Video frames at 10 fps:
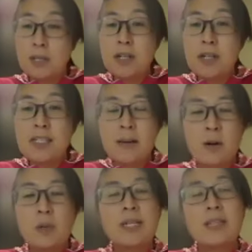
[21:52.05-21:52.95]
I'm hoping
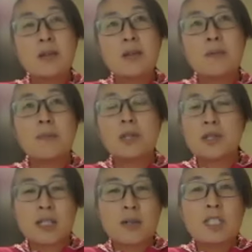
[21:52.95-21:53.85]
to
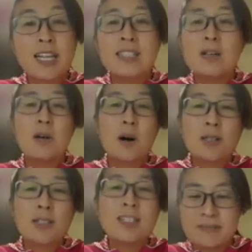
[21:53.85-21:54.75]
still chase the goals.